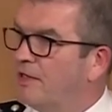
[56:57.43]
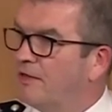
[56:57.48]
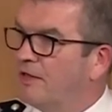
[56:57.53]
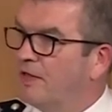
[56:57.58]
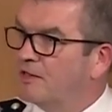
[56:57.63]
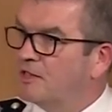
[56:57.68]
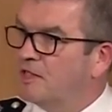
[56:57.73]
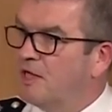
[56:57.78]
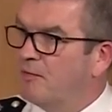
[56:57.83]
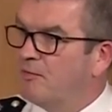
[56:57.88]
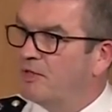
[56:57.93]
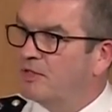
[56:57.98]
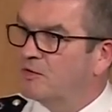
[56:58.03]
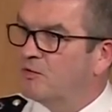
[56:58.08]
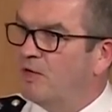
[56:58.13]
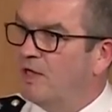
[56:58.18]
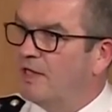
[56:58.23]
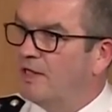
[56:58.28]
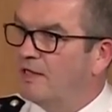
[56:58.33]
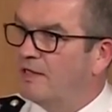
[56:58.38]
those numbers
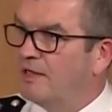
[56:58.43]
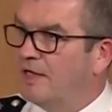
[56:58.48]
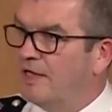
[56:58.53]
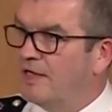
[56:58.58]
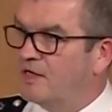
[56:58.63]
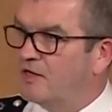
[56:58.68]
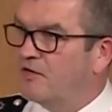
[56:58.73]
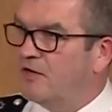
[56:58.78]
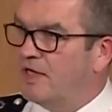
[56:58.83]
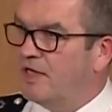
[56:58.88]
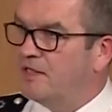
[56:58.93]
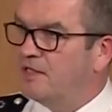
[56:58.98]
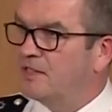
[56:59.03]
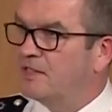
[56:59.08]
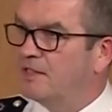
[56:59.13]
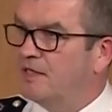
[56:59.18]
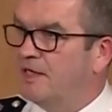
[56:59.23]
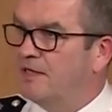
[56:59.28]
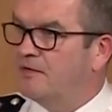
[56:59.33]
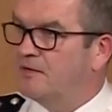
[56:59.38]
will
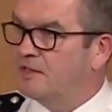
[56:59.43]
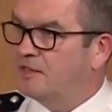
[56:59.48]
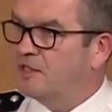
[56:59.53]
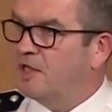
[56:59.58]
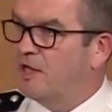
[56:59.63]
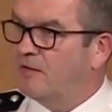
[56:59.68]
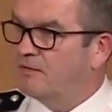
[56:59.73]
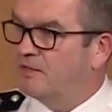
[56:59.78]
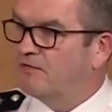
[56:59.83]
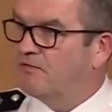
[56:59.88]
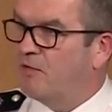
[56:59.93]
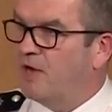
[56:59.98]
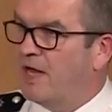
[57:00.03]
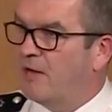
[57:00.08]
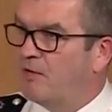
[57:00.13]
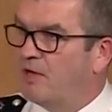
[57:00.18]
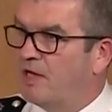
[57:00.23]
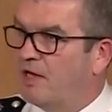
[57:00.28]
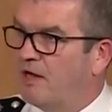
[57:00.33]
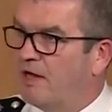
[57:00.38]
increase in terms of where
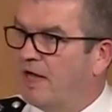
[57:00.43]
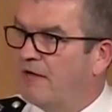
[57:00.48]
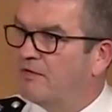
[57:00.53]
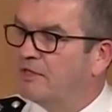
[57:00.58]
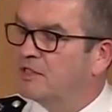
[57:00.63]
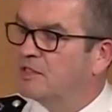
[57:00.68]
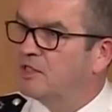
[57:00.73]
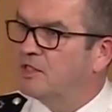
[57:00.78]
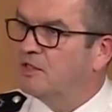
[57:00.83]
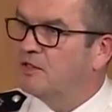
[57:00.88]
we are having to